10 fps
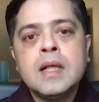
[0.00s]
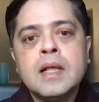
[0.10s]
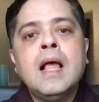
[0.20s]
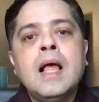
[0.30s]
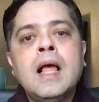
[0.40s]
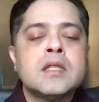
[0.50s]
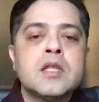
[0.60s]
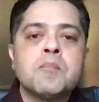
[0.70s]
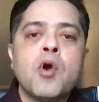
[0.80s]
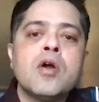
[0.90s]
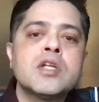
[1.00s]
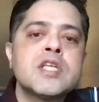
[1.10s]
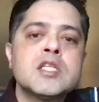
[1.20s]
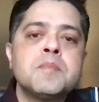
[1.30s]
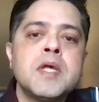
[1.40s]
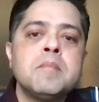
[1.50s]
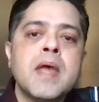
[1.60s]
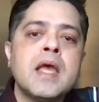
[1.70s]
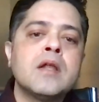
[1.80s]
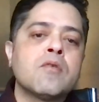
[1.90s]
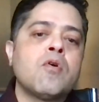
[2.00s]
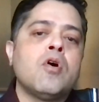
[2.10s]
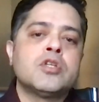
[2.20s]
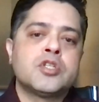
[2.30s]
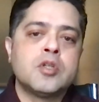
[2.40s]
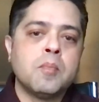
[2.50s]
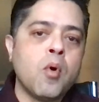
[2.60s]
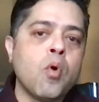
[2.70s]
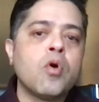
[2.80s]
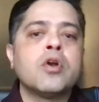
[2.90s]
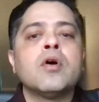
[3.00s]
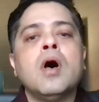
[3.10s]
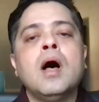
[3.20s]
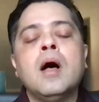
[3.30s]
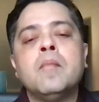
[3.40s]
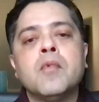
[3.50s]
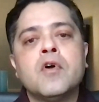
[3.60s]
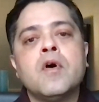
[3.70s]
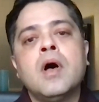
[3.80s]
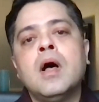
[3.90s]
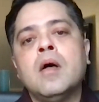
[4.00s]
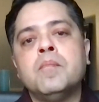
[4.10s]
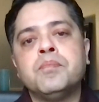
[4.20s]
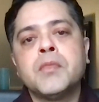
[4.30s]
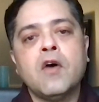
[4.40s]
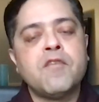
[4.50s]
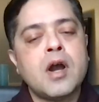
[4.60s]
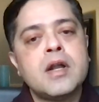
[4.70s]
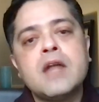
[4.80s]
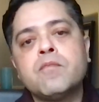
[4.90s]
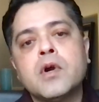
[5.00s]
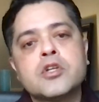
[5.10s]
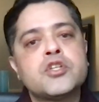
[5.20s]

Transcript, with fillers: And the progress has been made across the board um, um, of our network.